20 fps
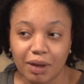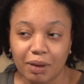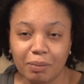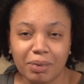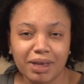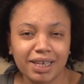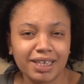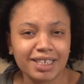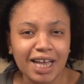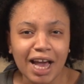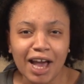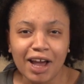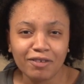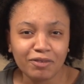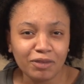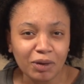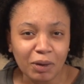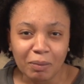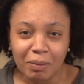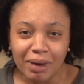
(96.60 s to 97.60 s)
Because I have
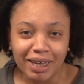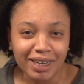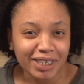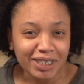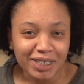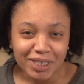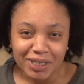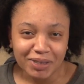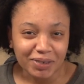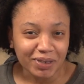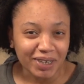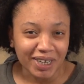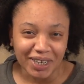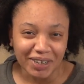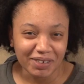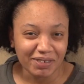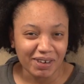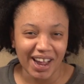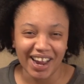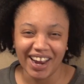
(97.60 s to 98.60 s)
no money to do it
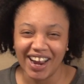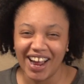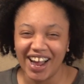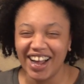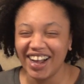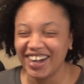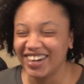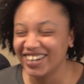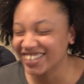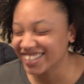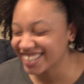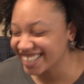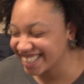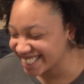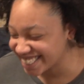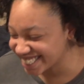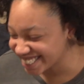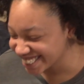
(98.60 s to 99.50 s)
anywhere else.